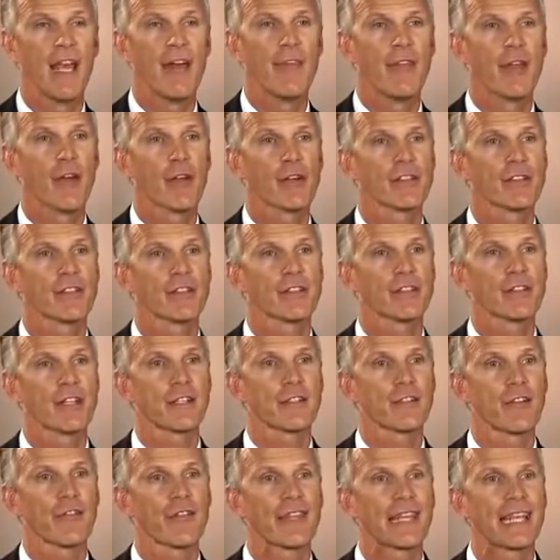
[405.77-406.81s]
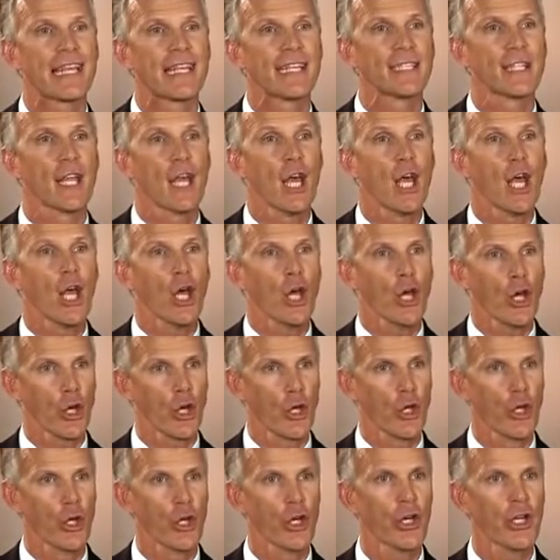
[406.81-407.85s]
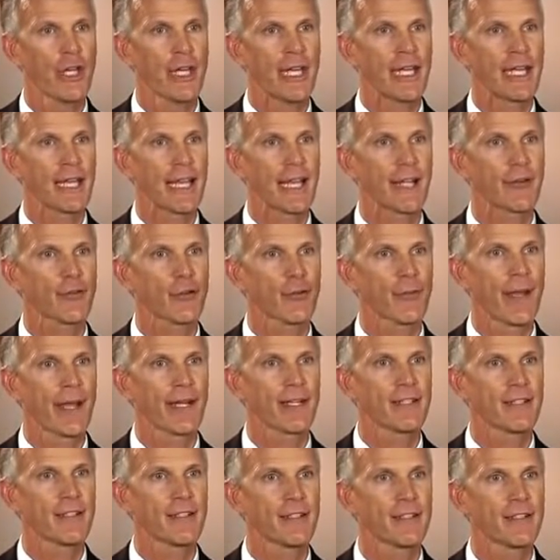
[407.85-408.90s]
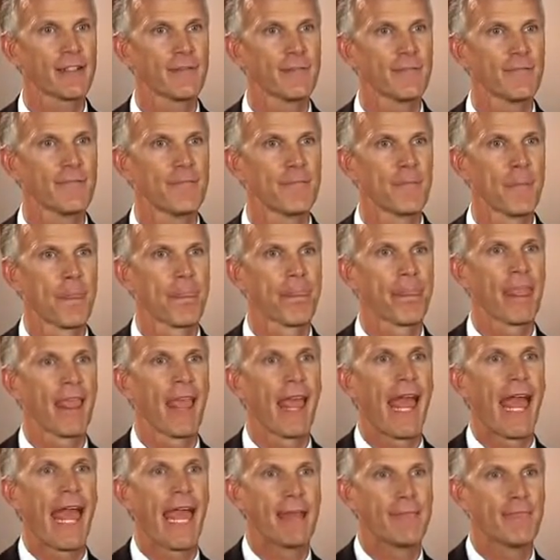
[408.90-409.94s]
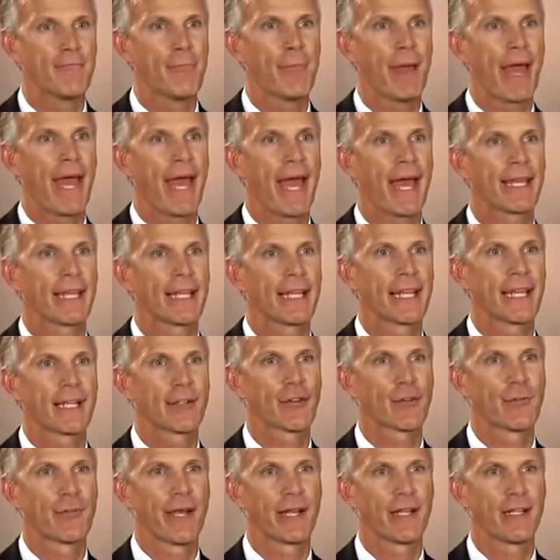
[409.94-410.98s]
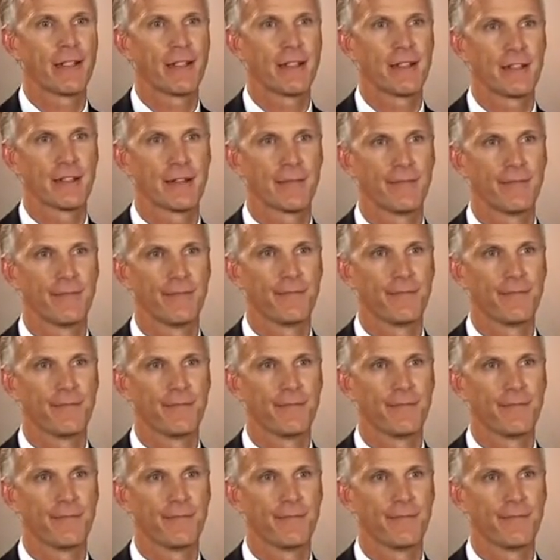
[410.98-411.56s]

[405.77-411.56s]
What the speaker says: there is such a thing as good electromagnetism and bad electromagnetism.